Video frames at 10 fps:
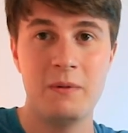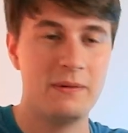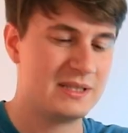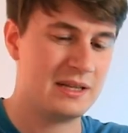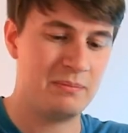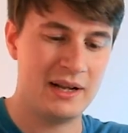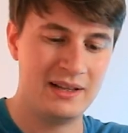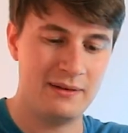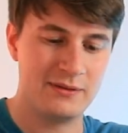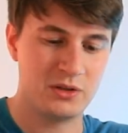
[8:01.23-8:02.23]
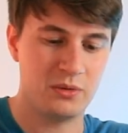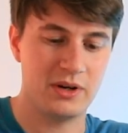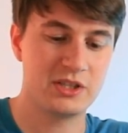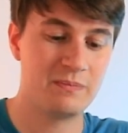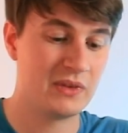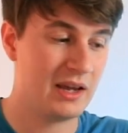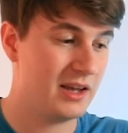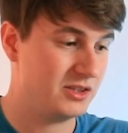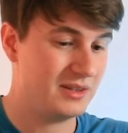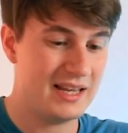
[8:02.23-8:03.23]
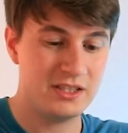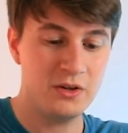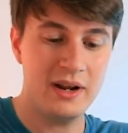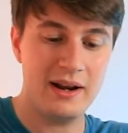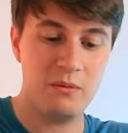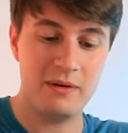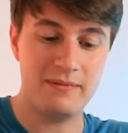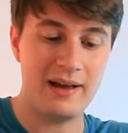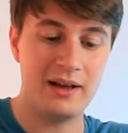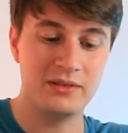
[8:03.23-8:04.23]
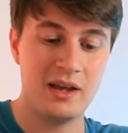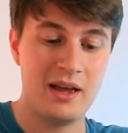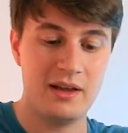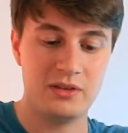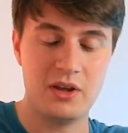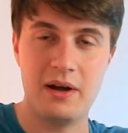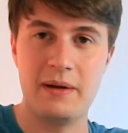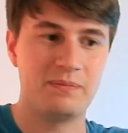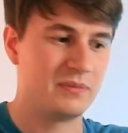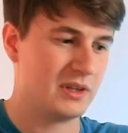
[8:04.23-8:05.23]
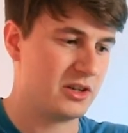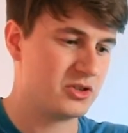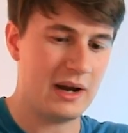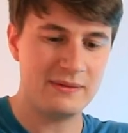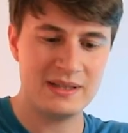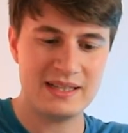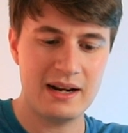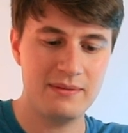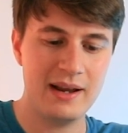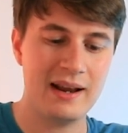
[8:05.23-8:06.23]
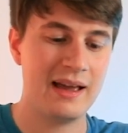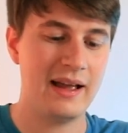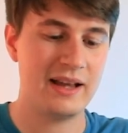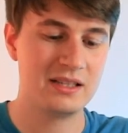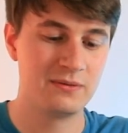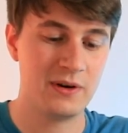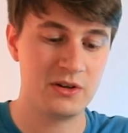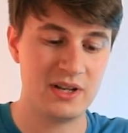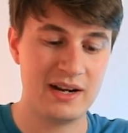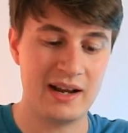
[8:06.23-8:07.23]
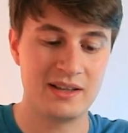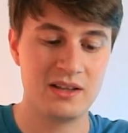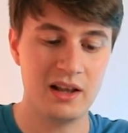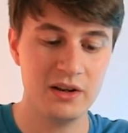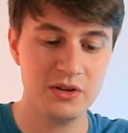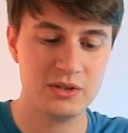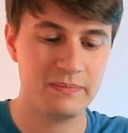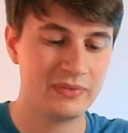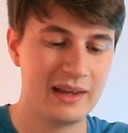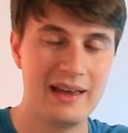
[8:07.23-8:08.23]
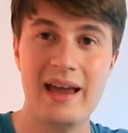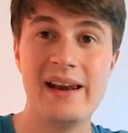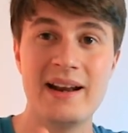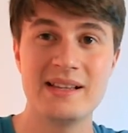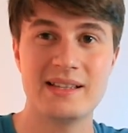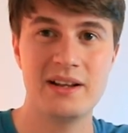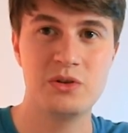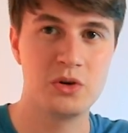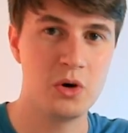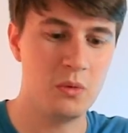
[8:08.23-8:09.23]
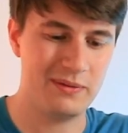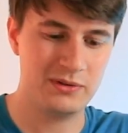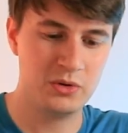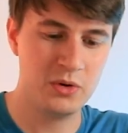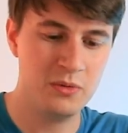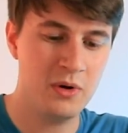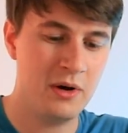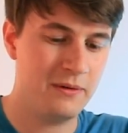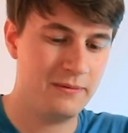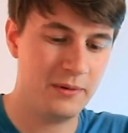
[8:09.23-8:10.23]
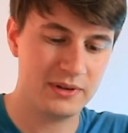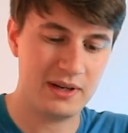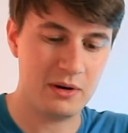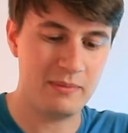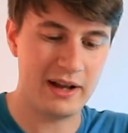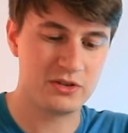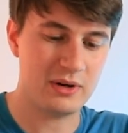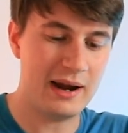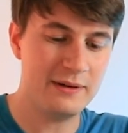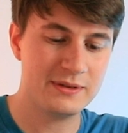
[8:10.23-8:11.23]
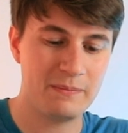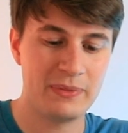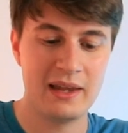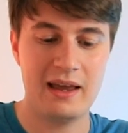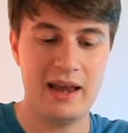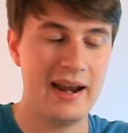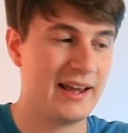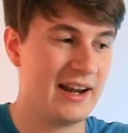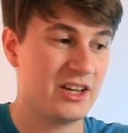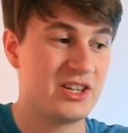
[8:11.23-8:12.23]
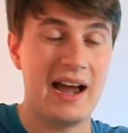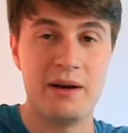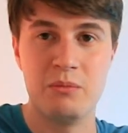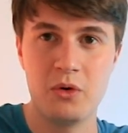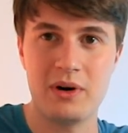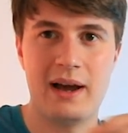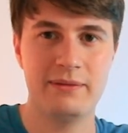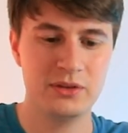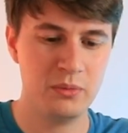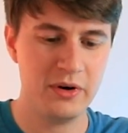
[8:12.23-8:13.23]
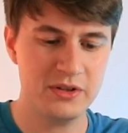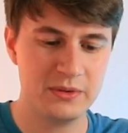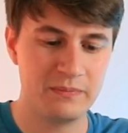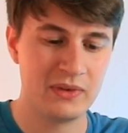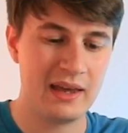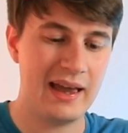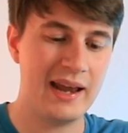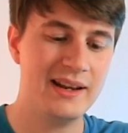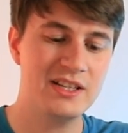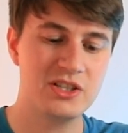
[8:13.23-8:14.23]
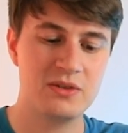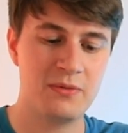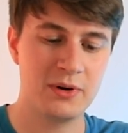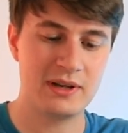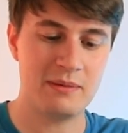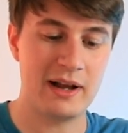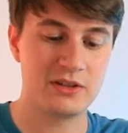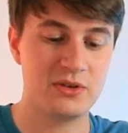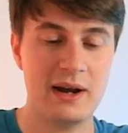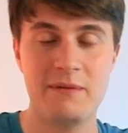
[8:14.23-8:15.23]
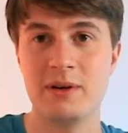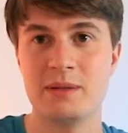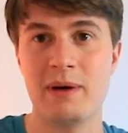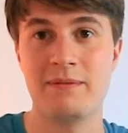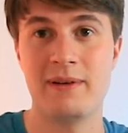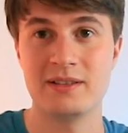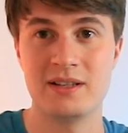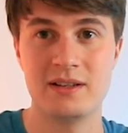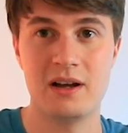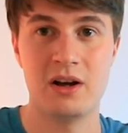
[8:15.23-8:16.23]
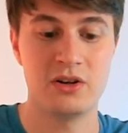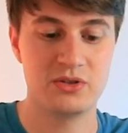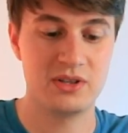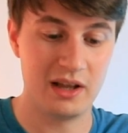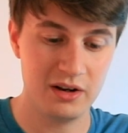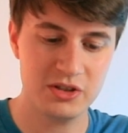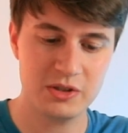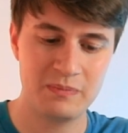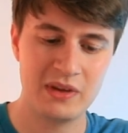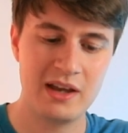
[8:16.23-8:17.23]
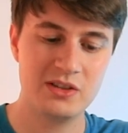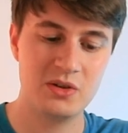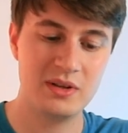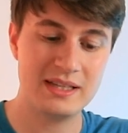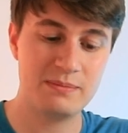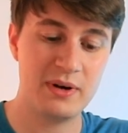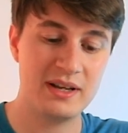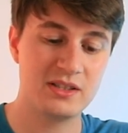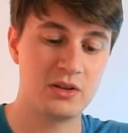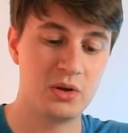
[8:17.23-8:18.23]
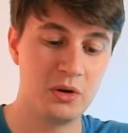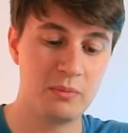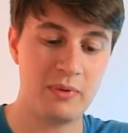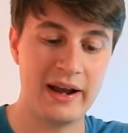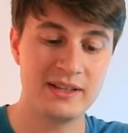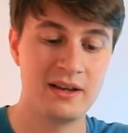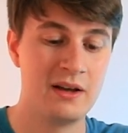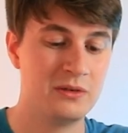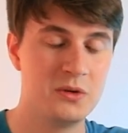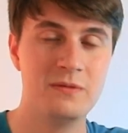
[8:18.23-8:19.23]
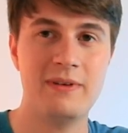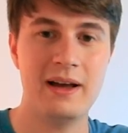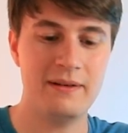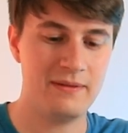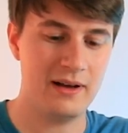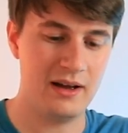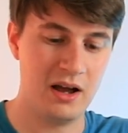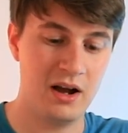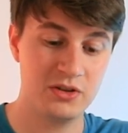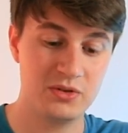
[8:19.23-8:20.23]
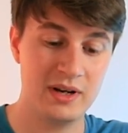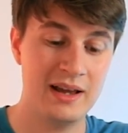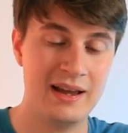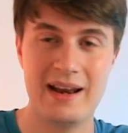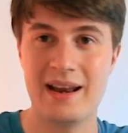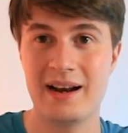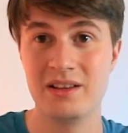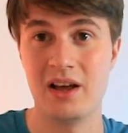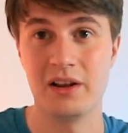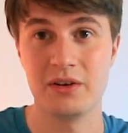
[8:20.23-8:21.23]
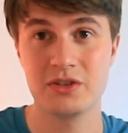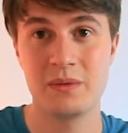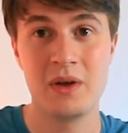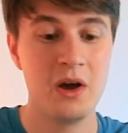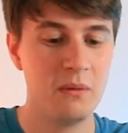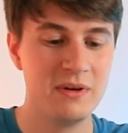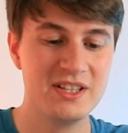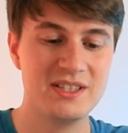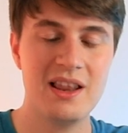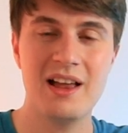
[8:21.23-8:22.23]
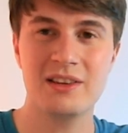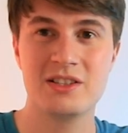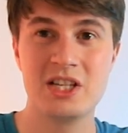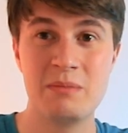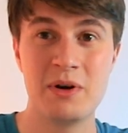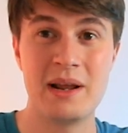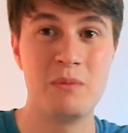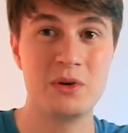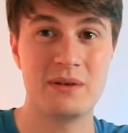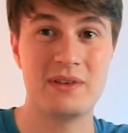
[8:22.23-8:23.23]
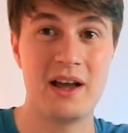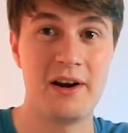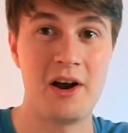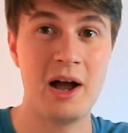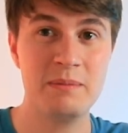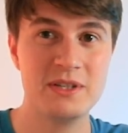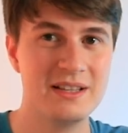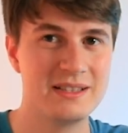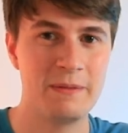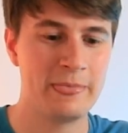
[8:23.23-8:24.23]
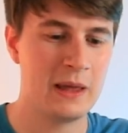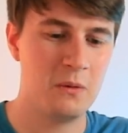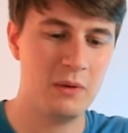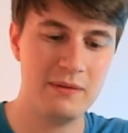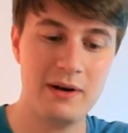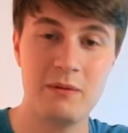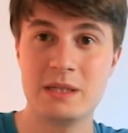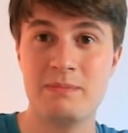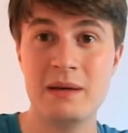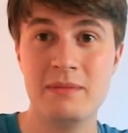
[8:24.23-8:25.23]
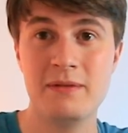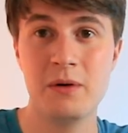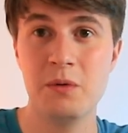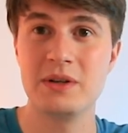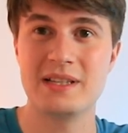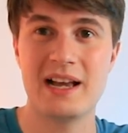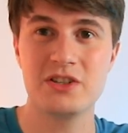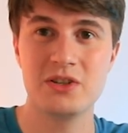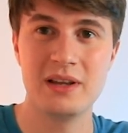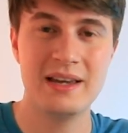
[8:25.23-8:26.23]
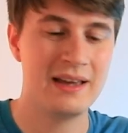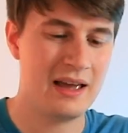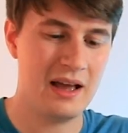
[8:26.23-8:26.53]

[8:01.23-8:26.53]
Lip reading: with still plenty of storage. So this unit without the drives inside of it is $390. And I decided to go with 2 4 TB drives, and I can actually add more afterwards. And each 4 TB drive was about $100. So this brings the total price to $590, which is a lot cheaper than most of the other options. Whatever I was paying before was actually